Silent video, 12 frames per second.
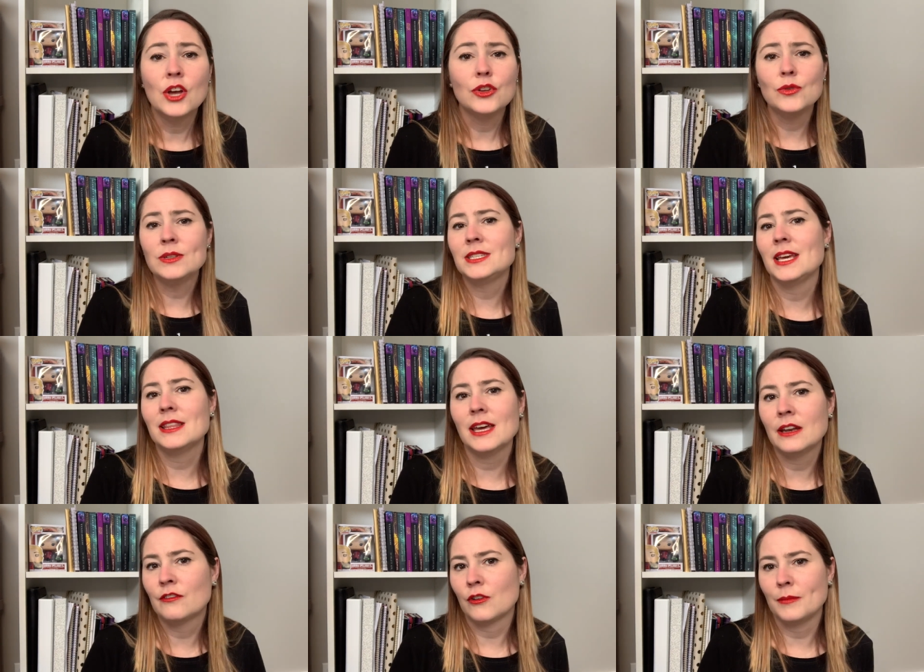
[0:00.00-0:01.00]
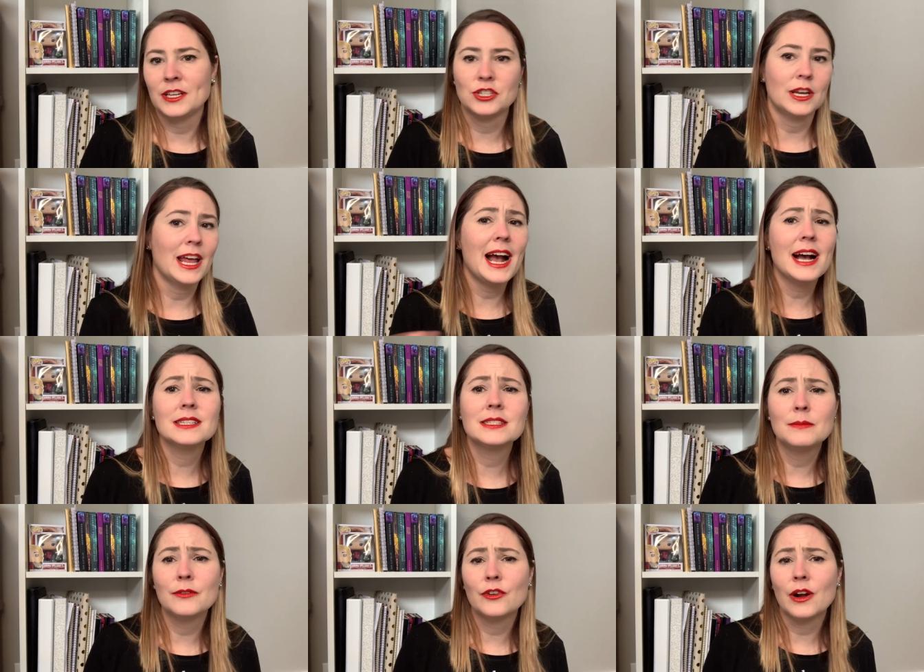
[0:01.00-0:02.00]
You can take that information, ask
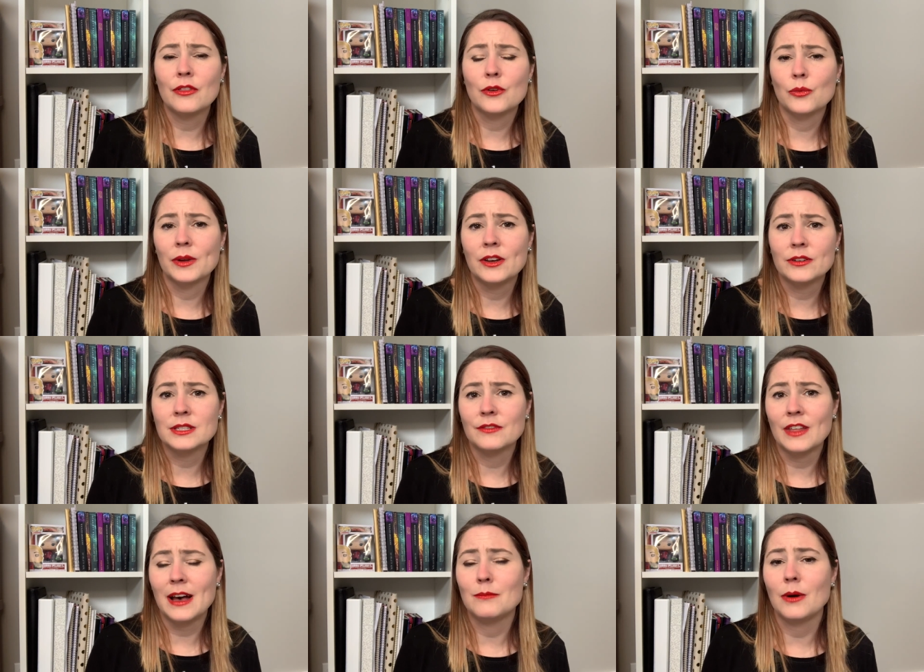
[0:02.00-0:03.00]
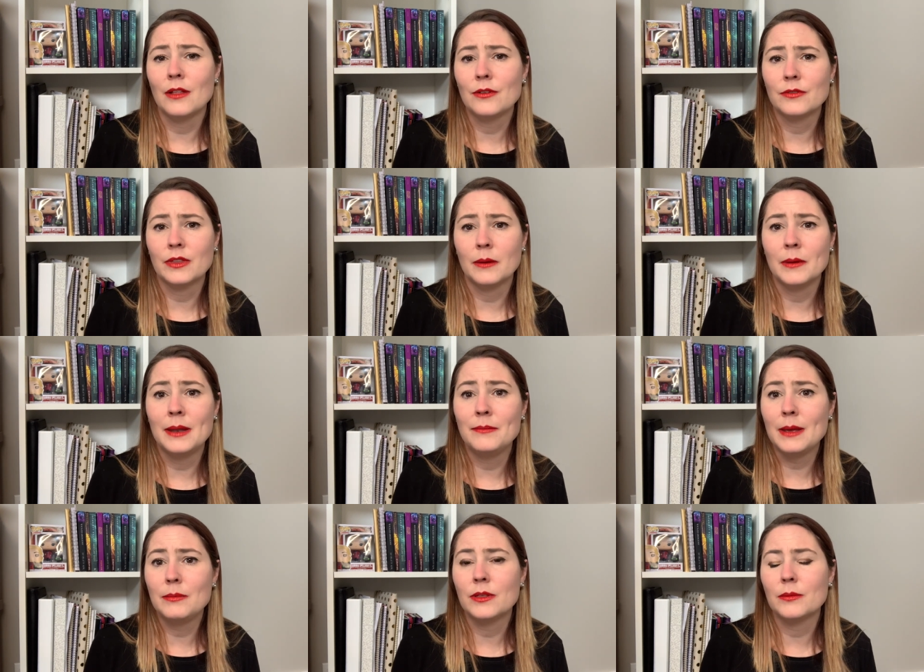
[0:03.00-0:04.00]
some of your other readers if that bothered them, and
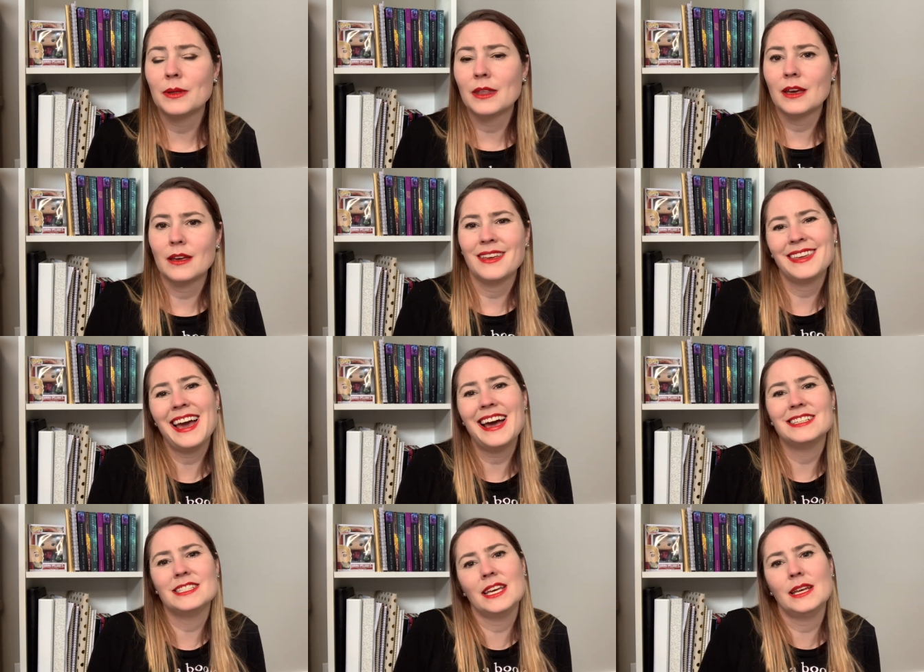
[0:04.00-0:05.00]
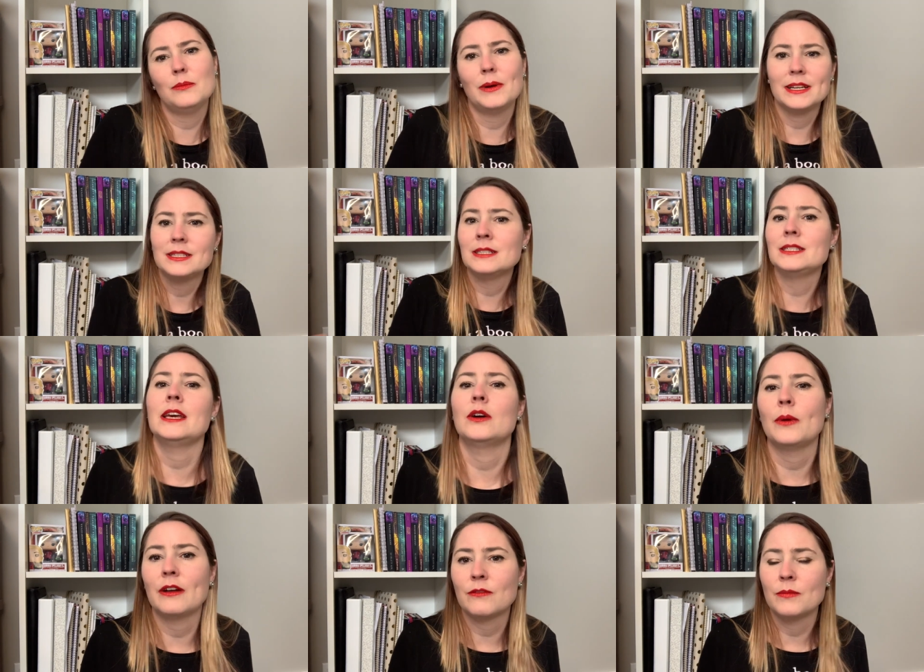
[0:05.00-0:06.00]
maybe they'll be like, yeah, it did, but it didn't take
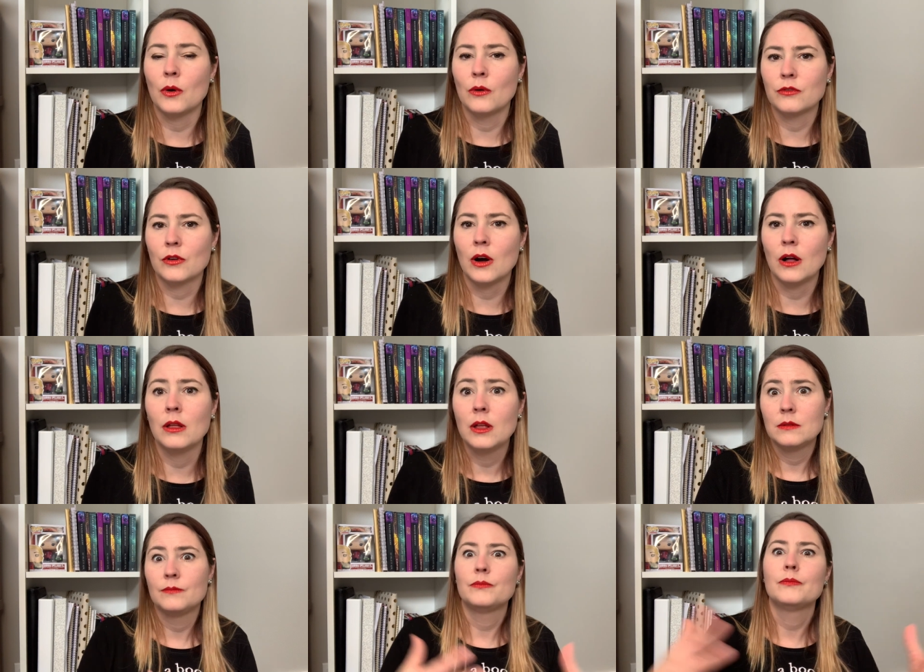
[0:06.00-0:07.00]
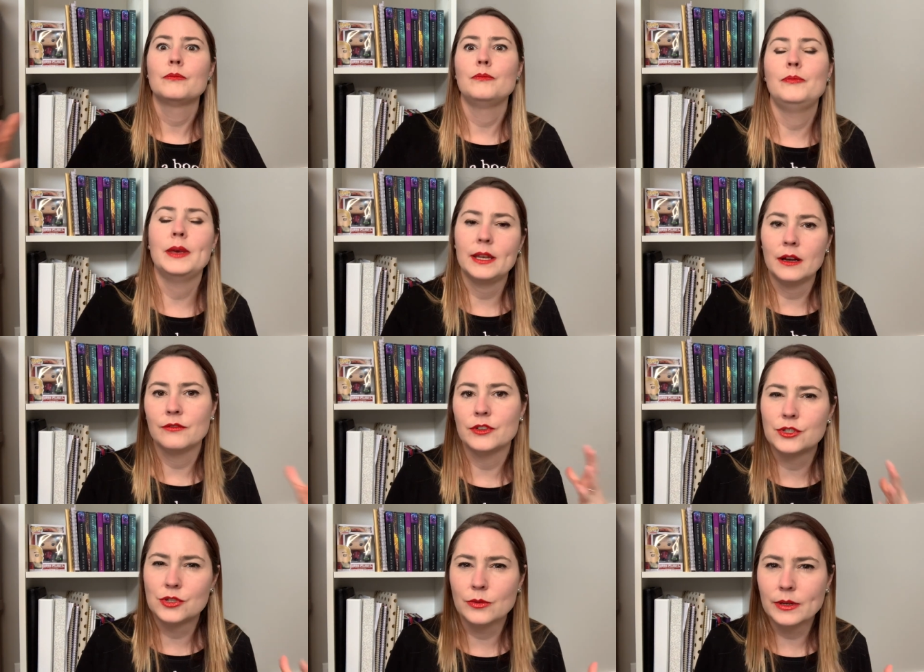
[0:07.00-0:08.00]
away from the overall bit of the
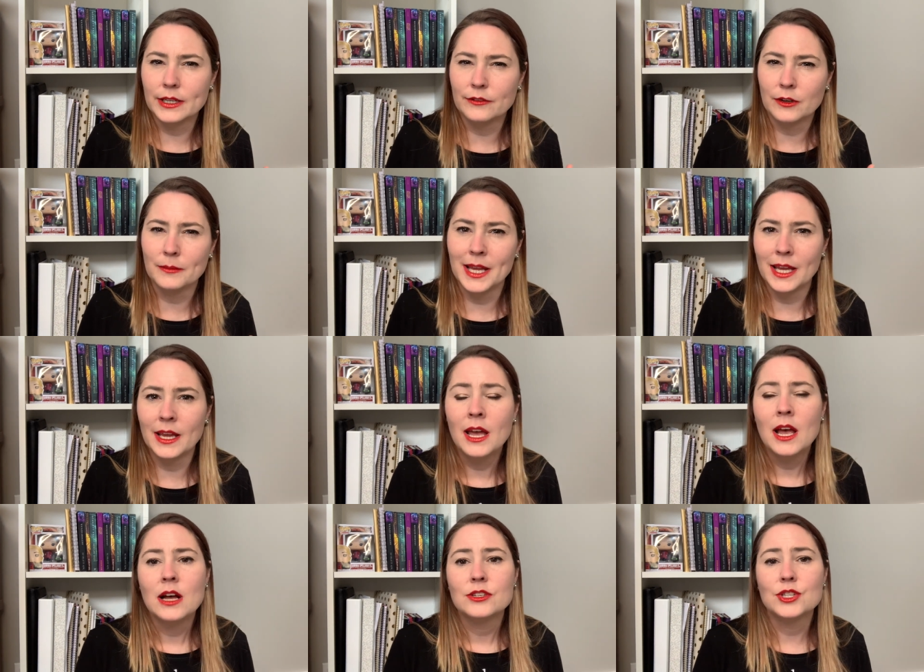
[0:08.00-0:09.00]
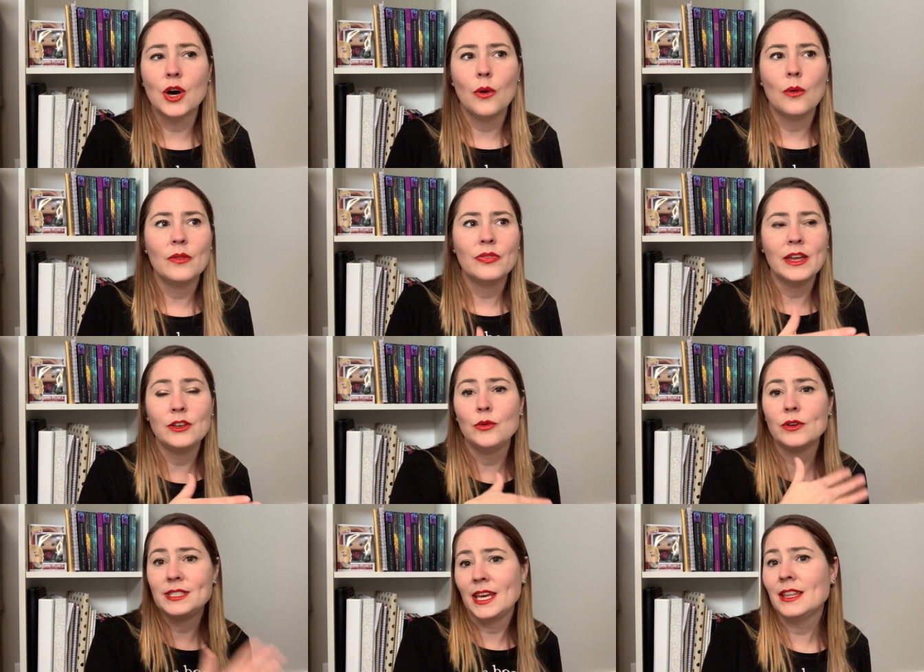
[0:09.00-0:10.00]
story for me. So then you
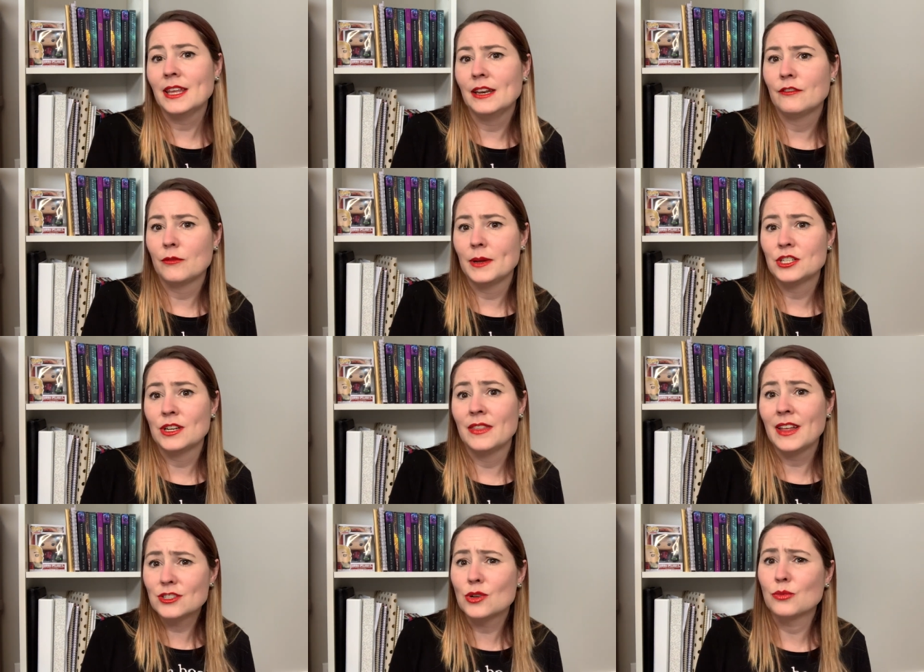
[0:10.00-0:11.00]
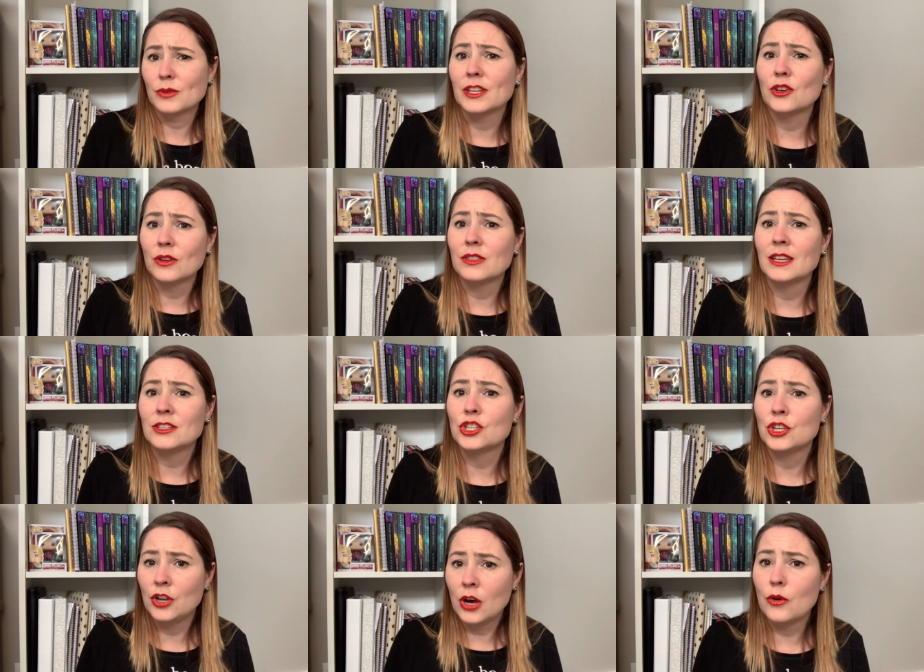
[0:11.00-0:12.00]
could take that information, and that's a really good thing
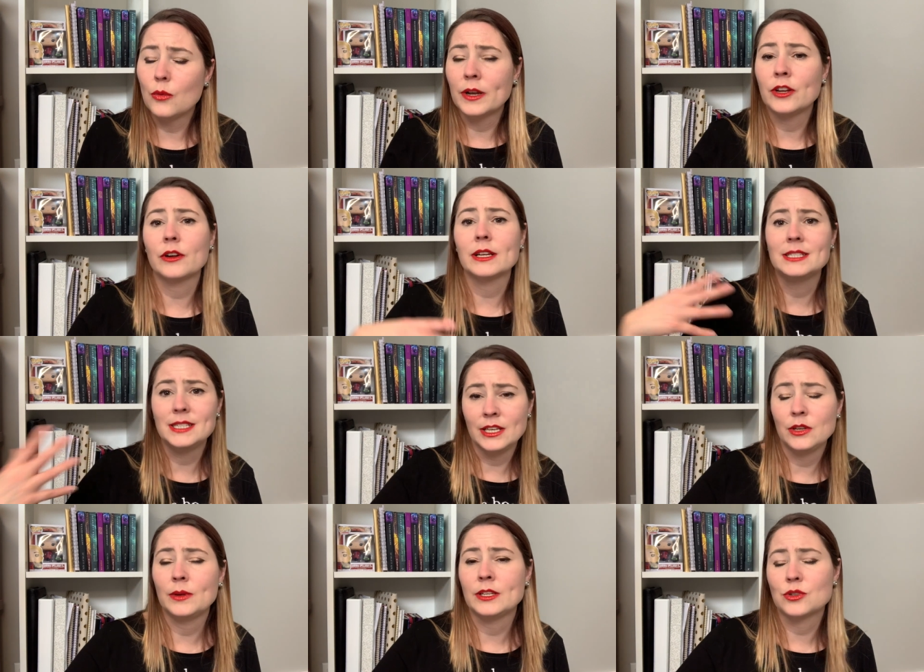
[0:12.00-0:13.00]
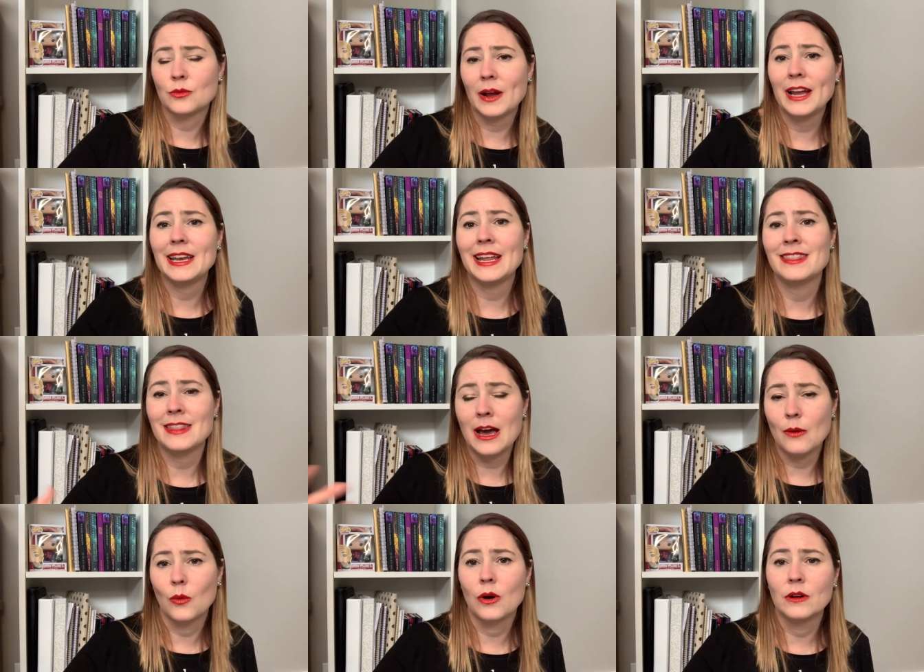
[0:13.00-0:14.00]
to know when you're continuing to write in
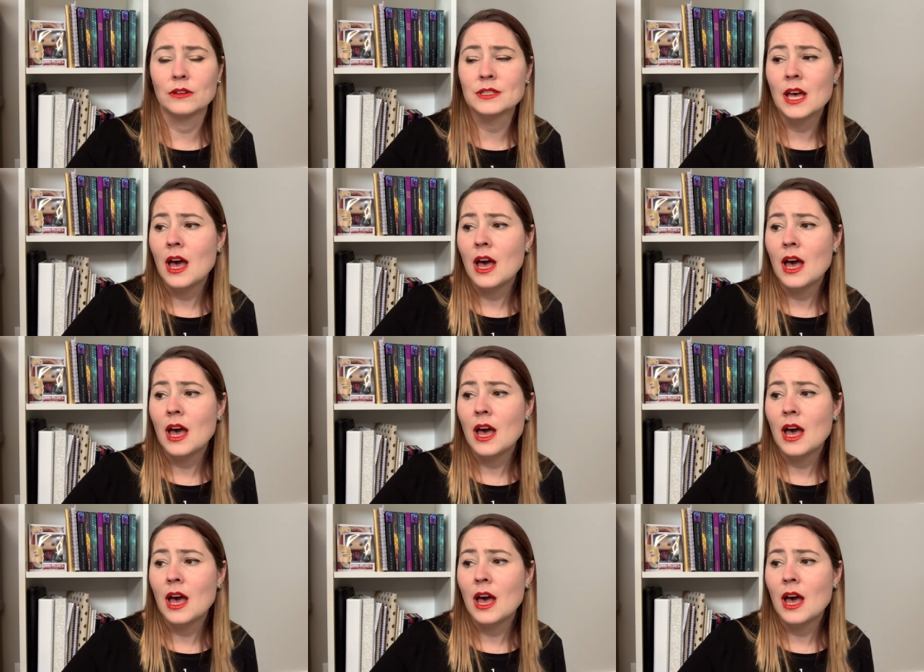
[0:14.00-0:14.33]
that world